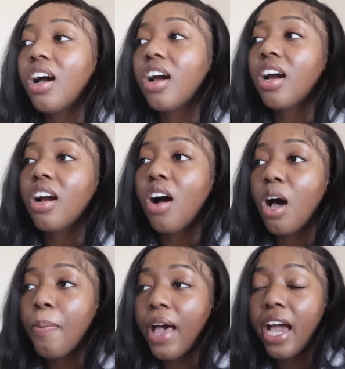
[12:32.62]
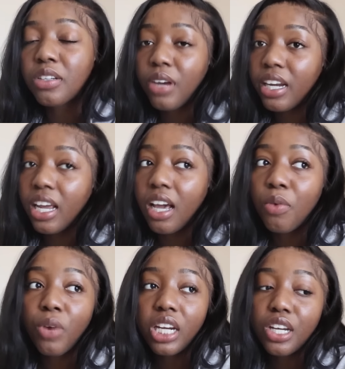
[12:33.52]
are all packed right now.
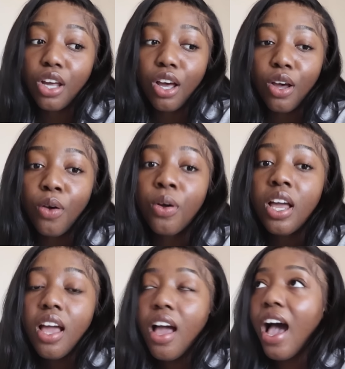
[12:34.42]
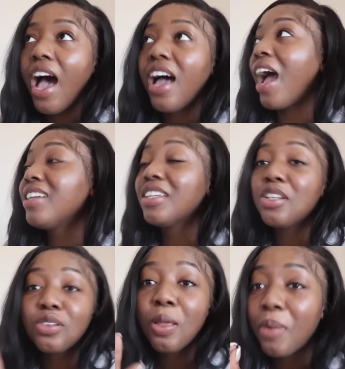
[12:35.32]
I'm ready to go. I'm not. I
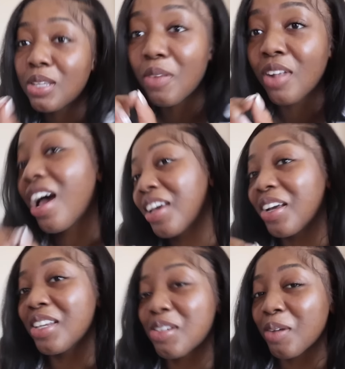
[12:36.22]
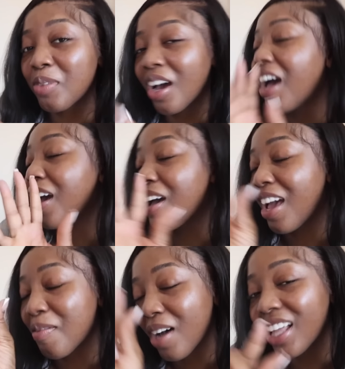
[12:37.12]
didn't do the best of vlogging on this trip, y'all.
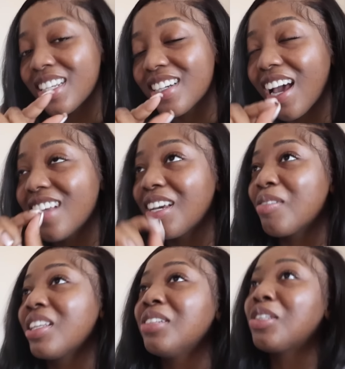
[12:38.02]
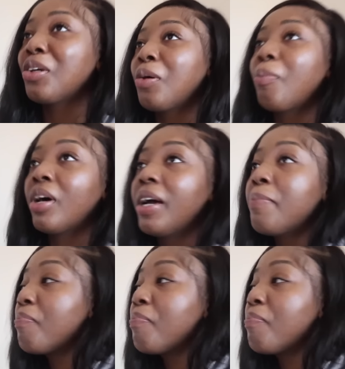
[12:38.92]
I apologize, I really do. But